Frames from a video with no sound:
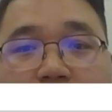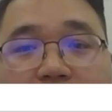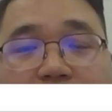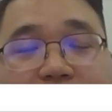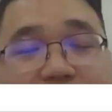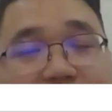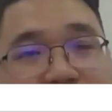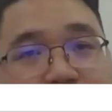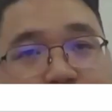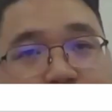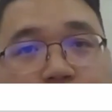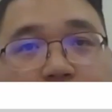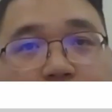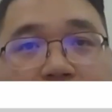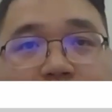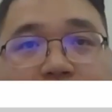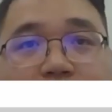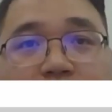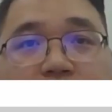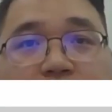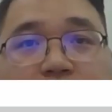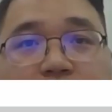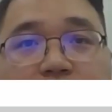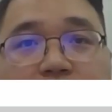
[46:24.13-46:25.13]

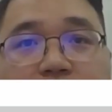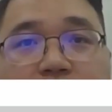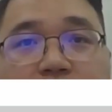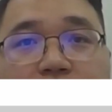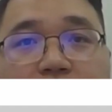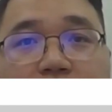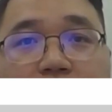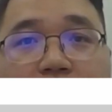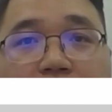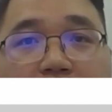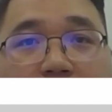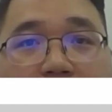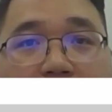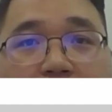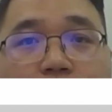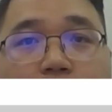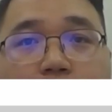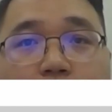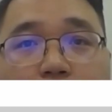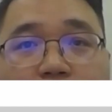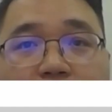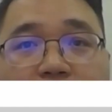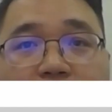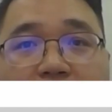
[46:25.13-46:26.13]
industrialization,
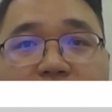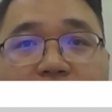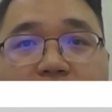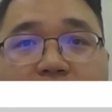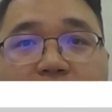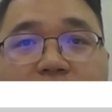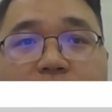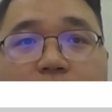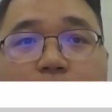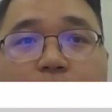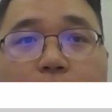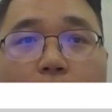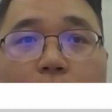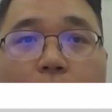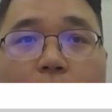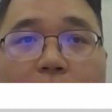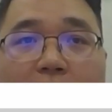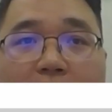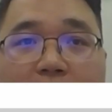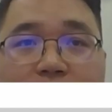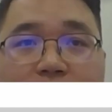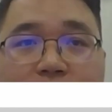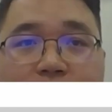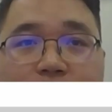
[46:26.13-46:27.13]
and modernization
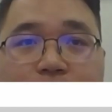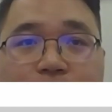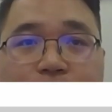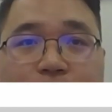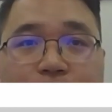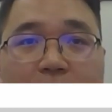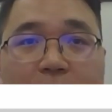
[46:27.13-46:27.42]
progress.